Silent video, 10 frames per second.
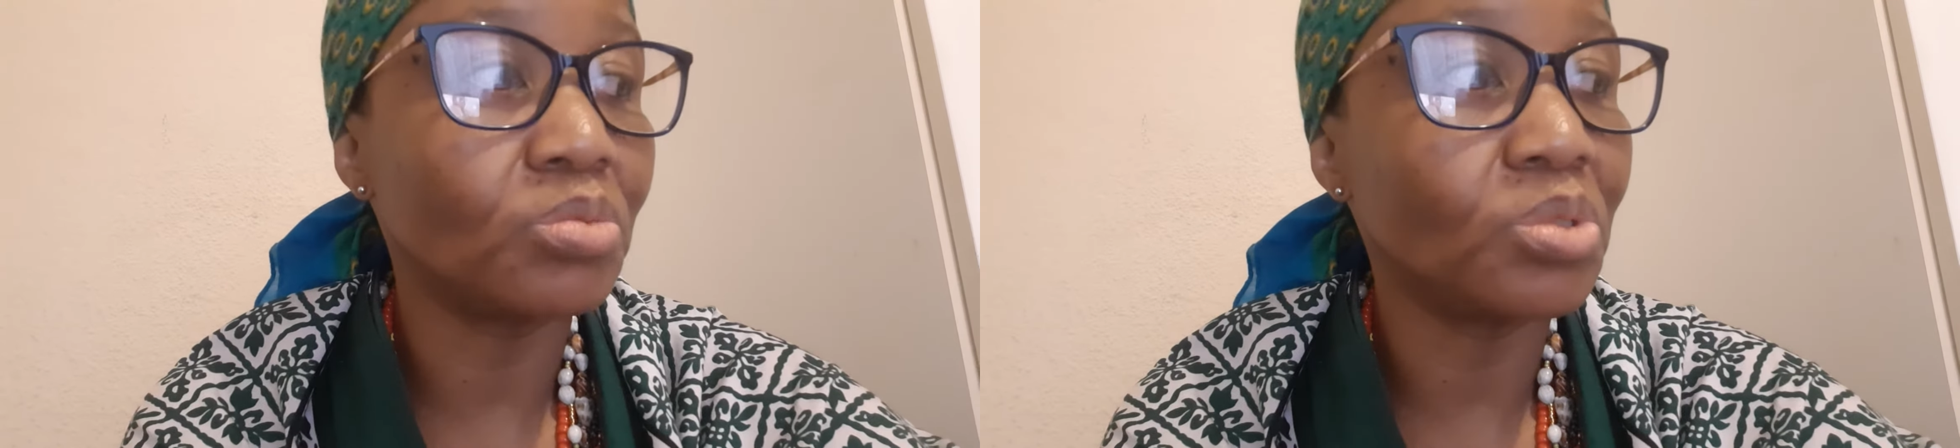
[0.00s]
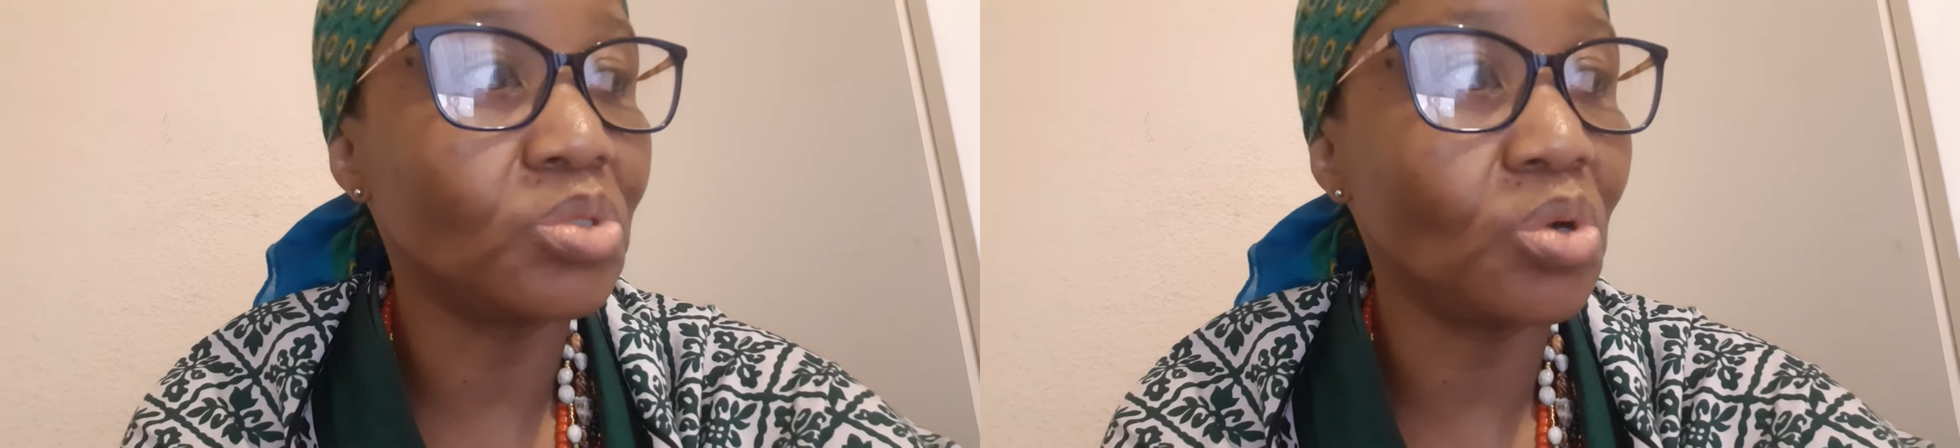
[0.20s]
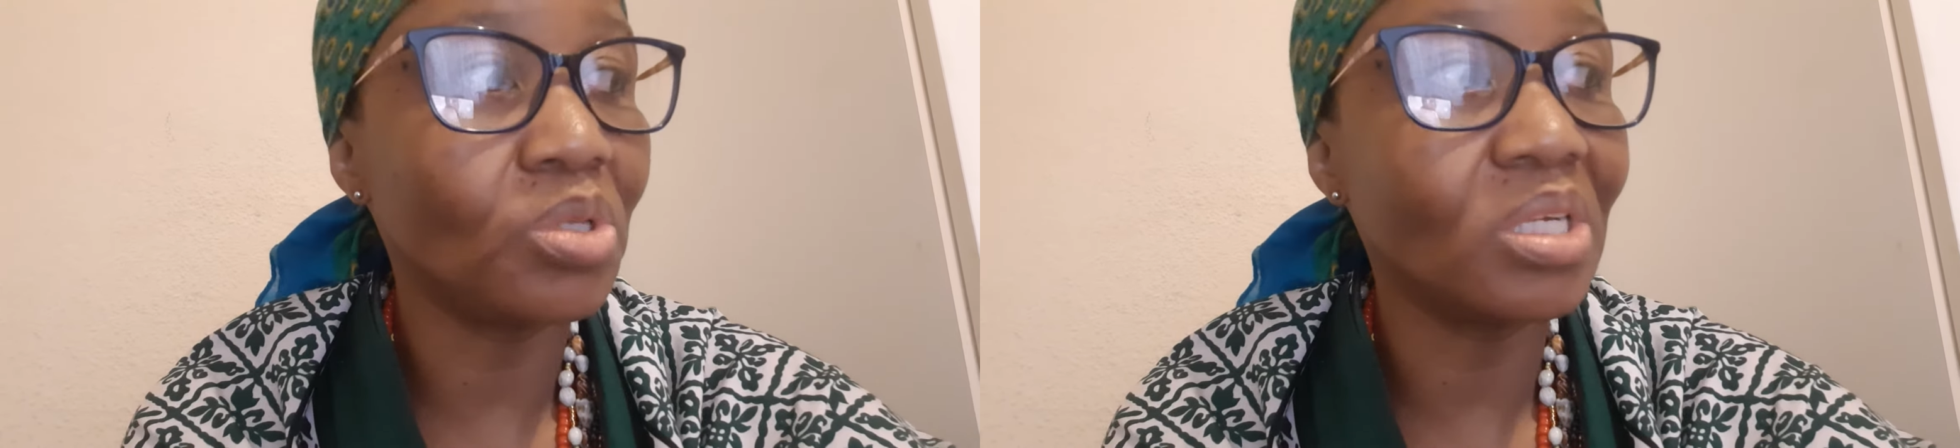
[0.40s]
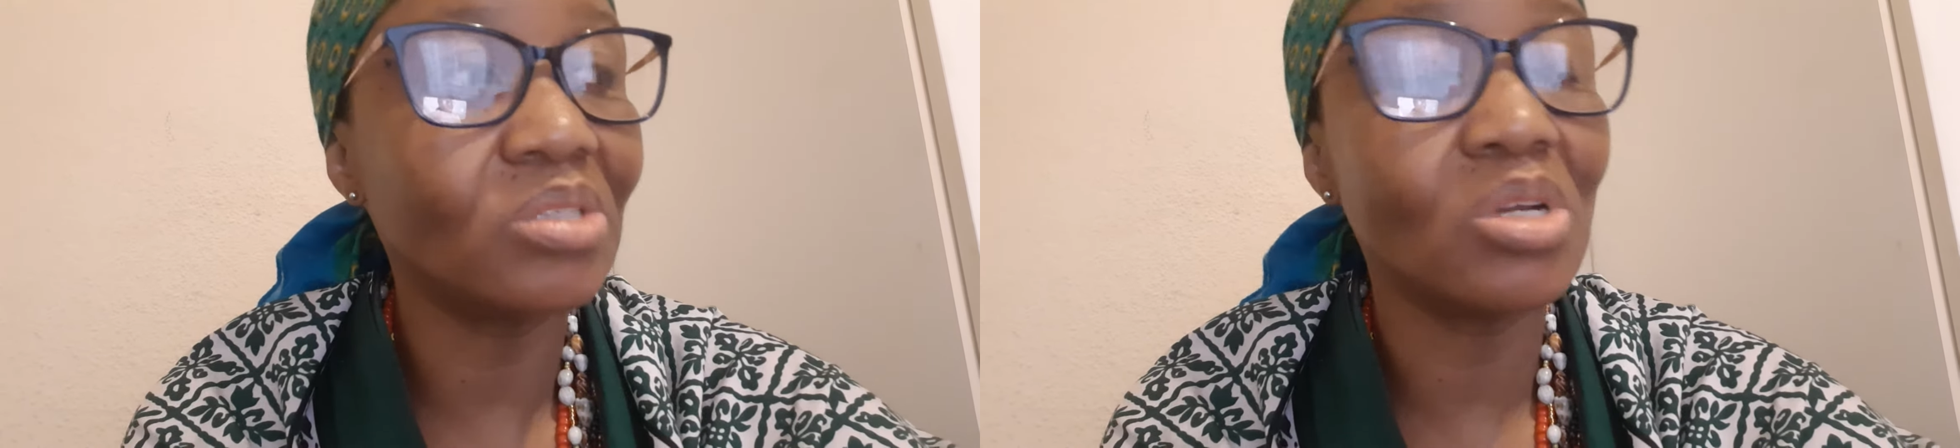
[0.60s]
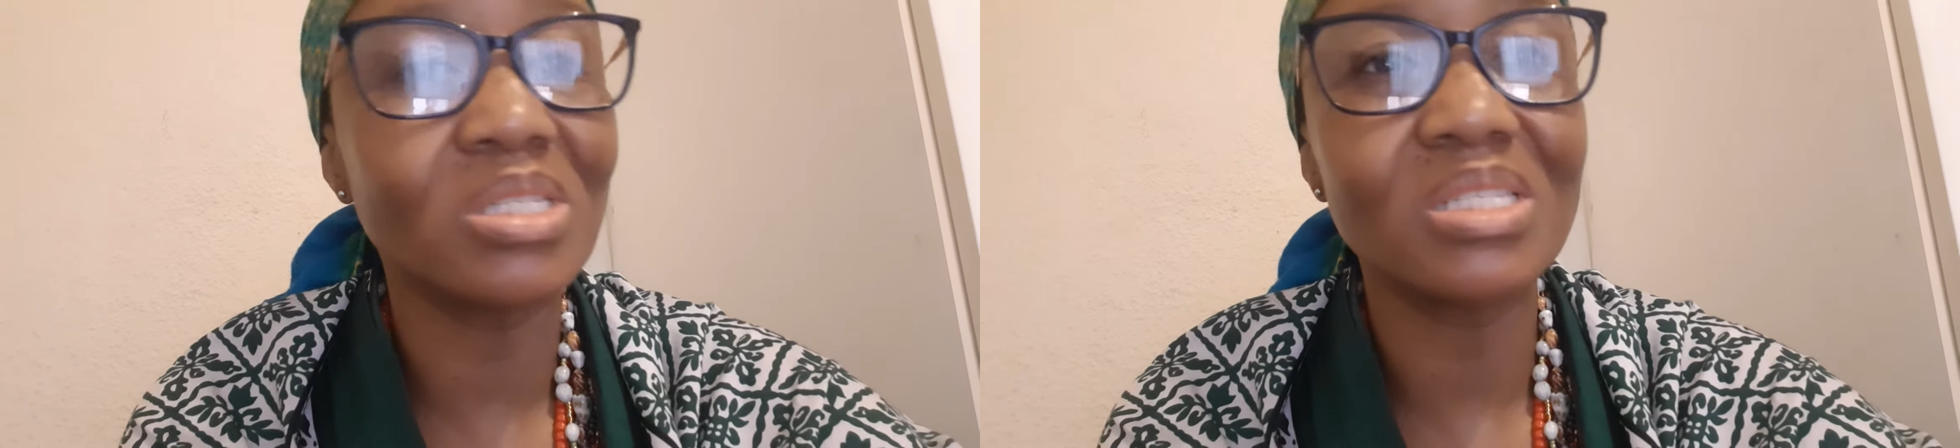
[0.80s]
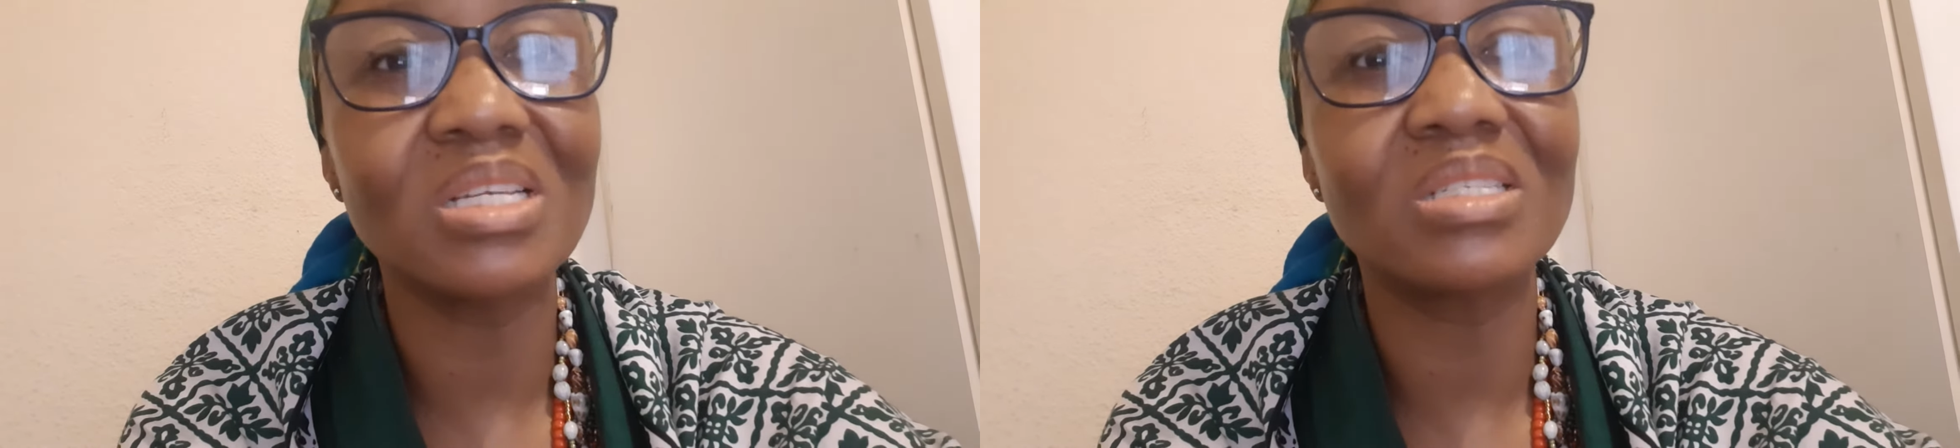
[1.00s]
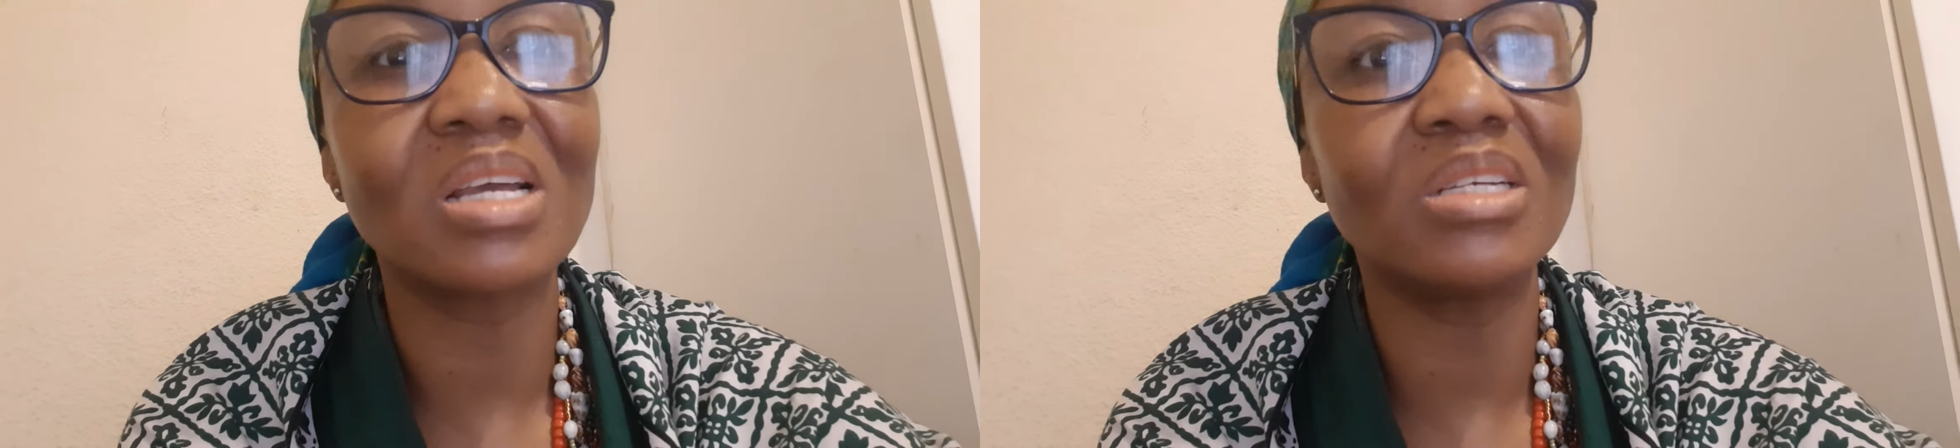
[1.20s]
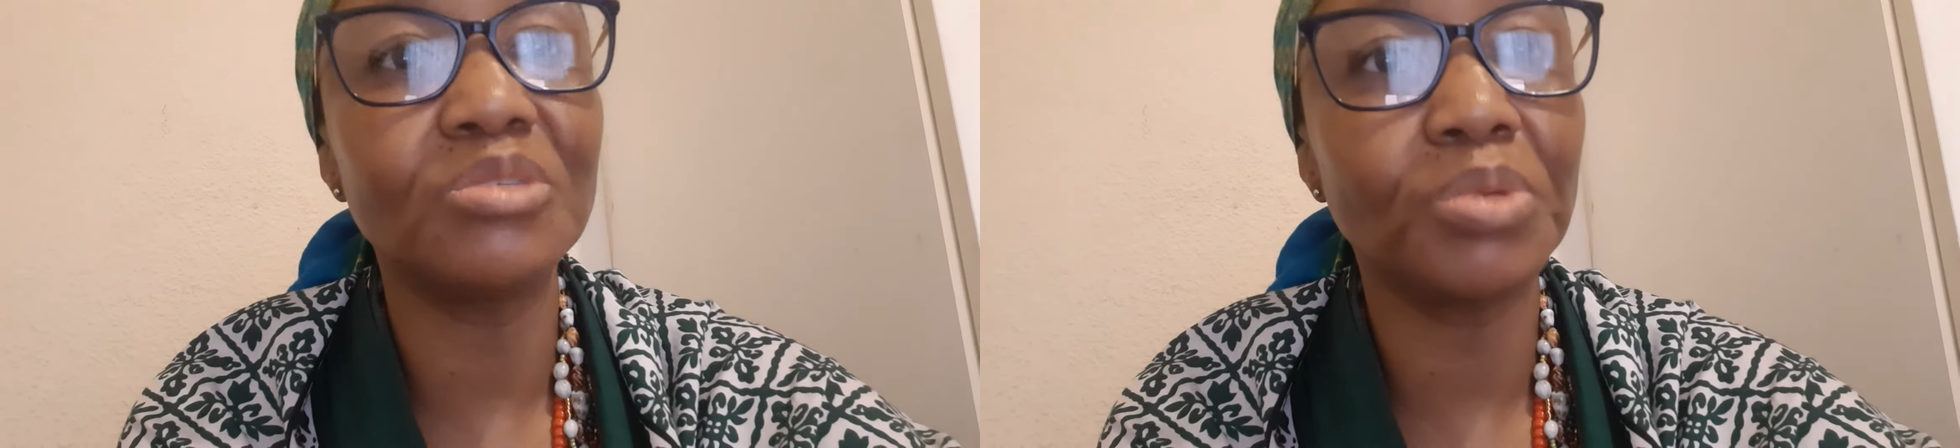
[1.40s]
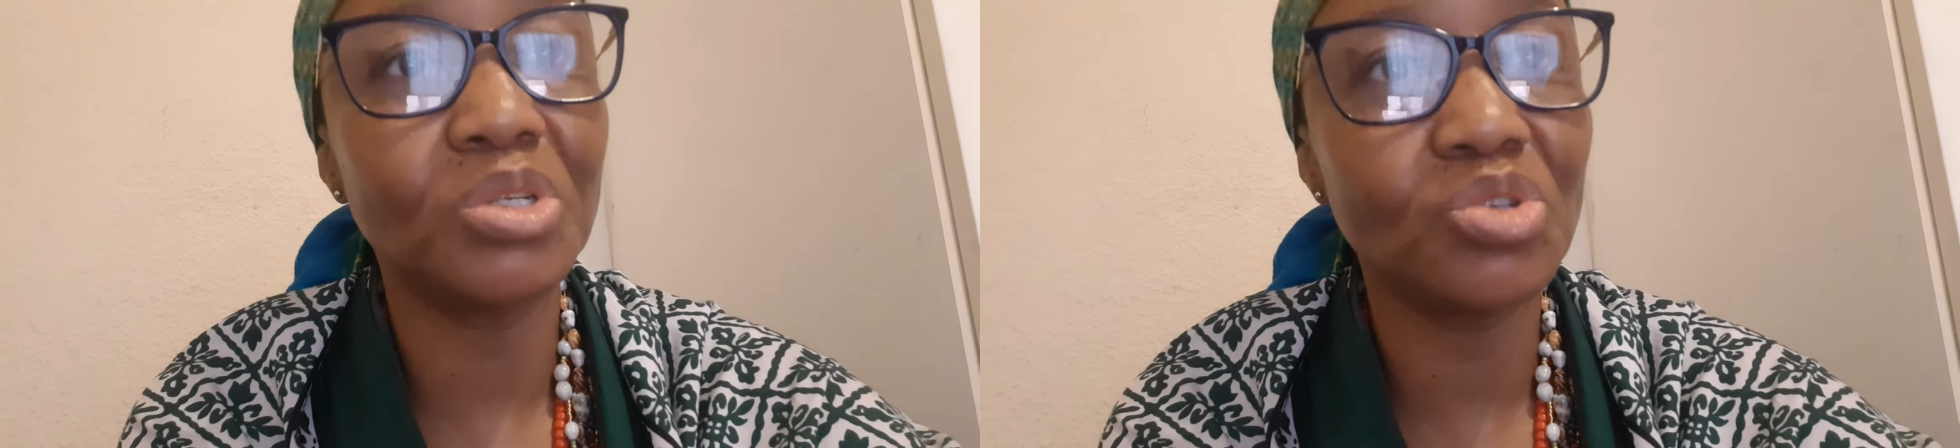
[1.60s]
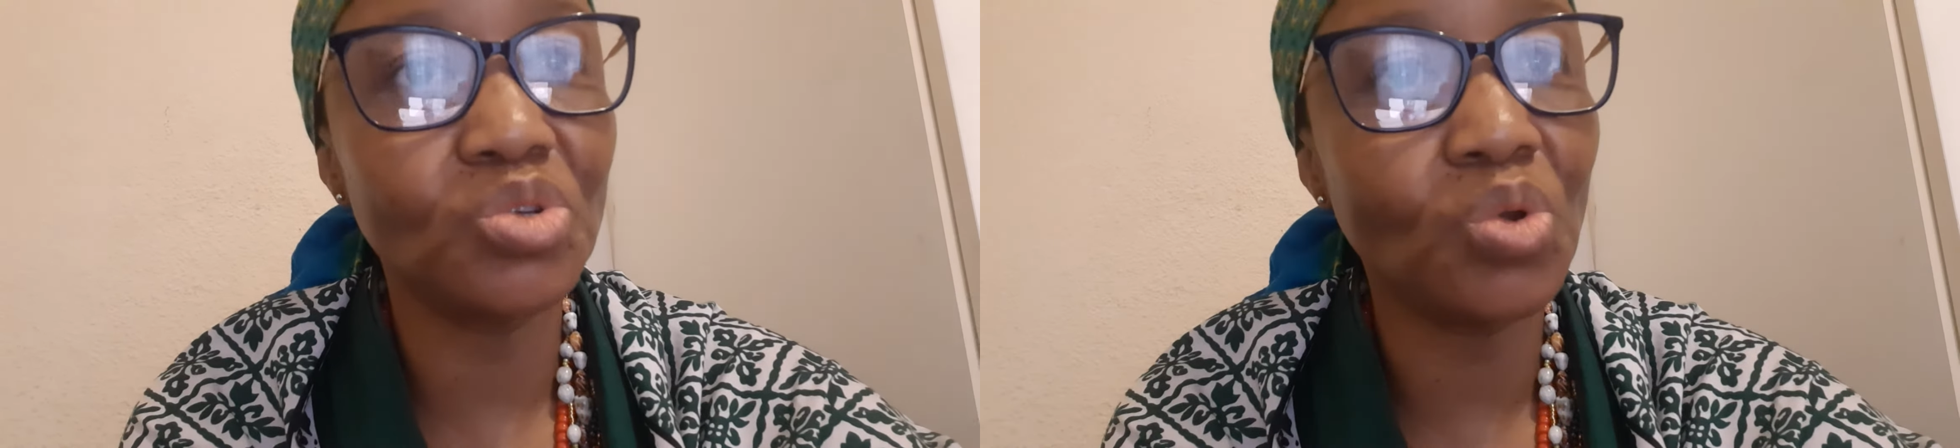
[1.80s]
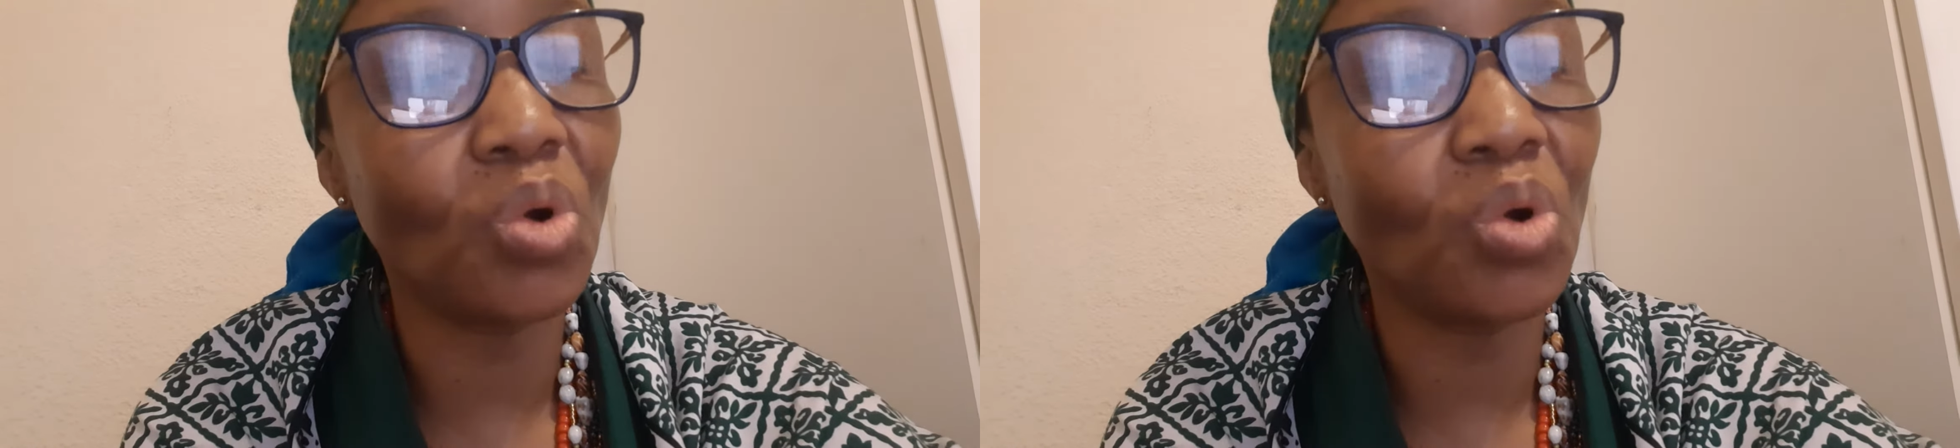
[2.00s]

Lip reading: you'll be told that your ancestors can't speak to you,